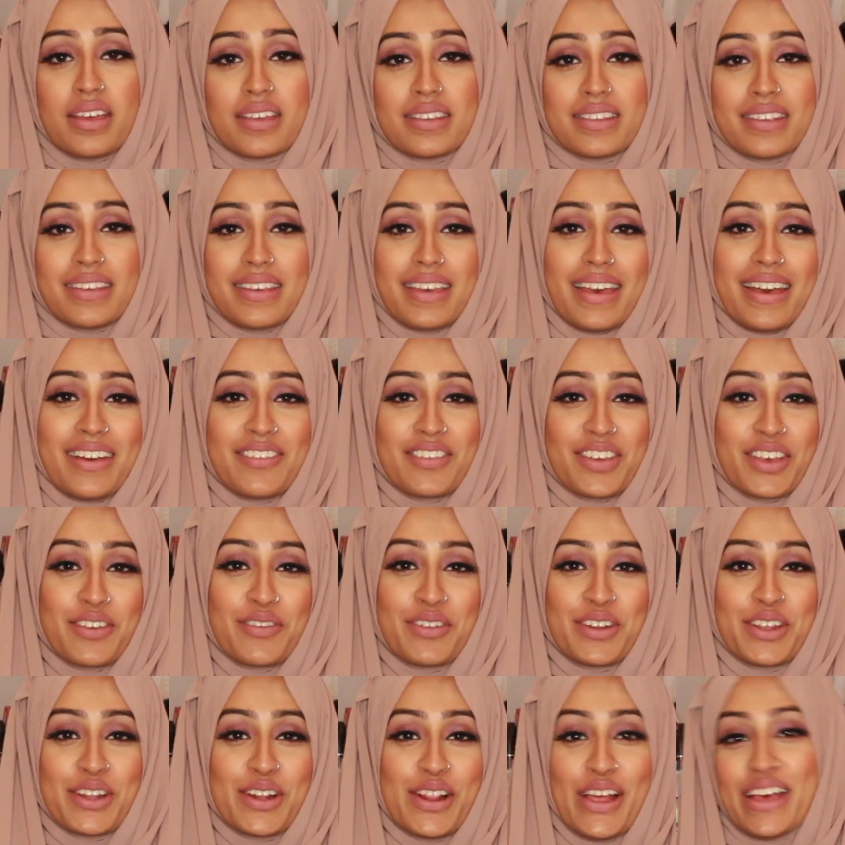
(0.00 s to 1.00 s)
So yeah, I've
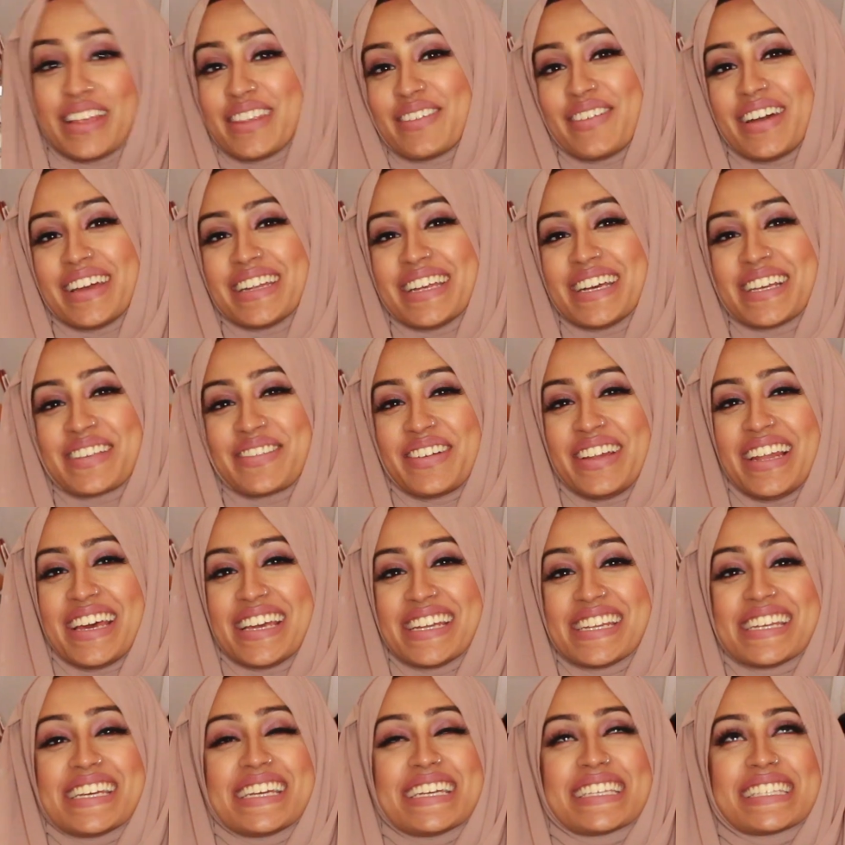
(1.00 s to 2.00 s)
given you loads of ideas for
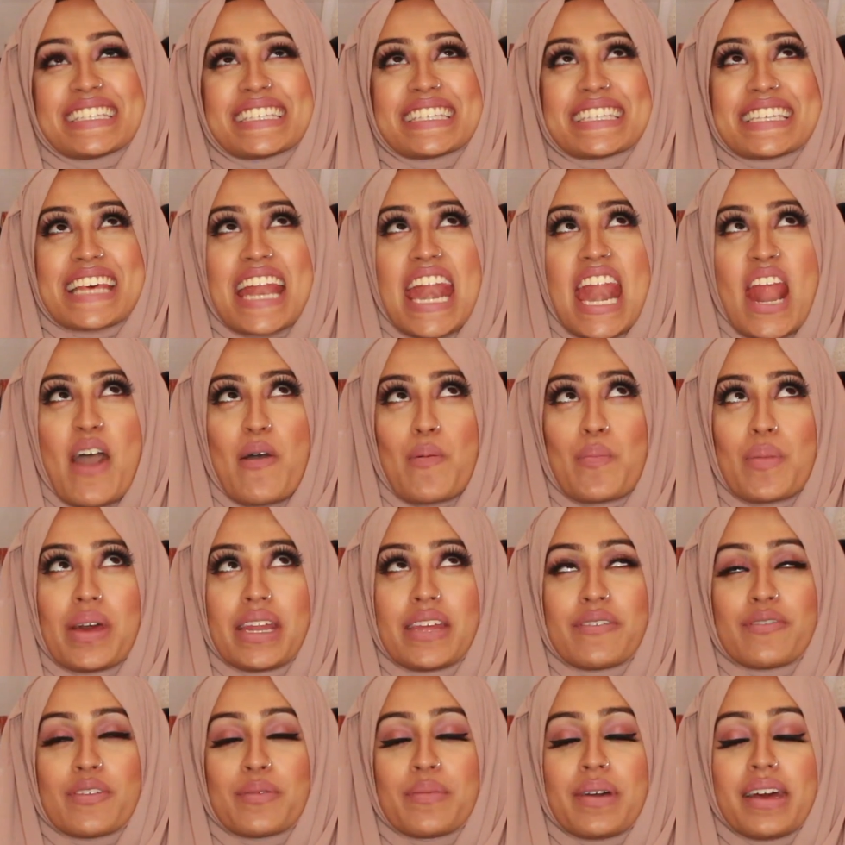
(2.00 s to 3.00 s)
ladies, there's not
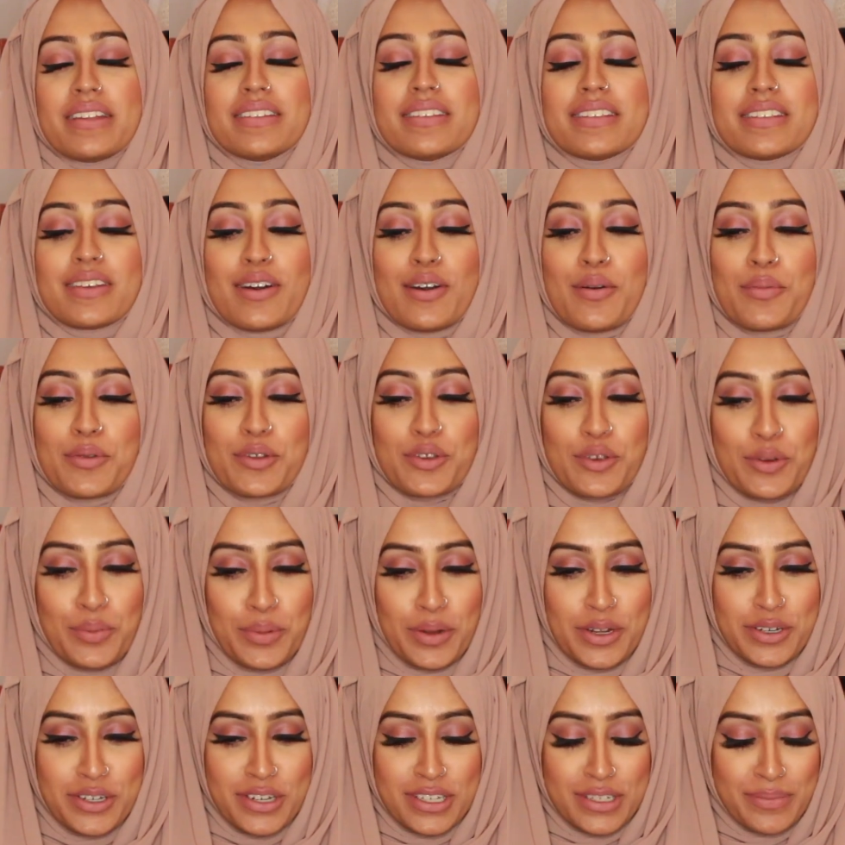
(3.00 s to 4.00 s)
many for men, so I do
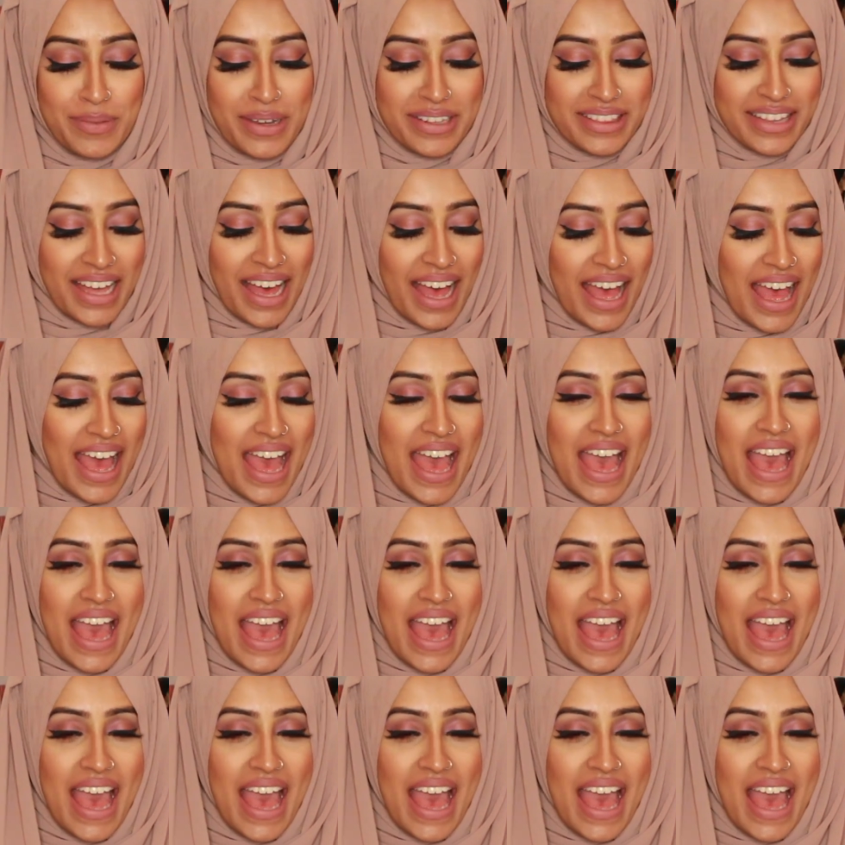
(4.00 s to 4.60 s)
apologise about that.